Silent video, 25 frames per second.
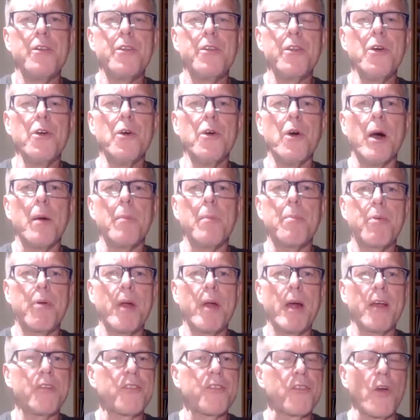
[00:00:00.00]
do a
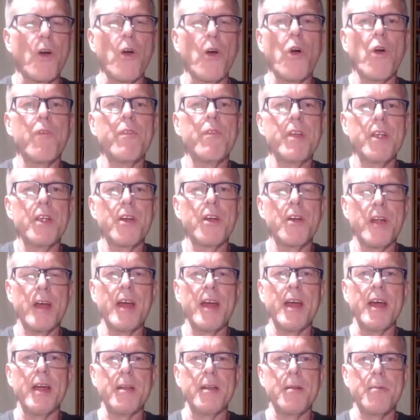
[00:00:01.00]
press over your
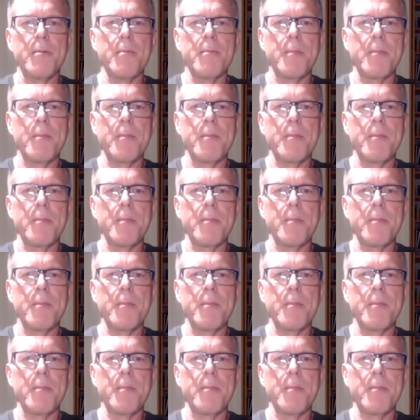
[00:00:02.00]
head.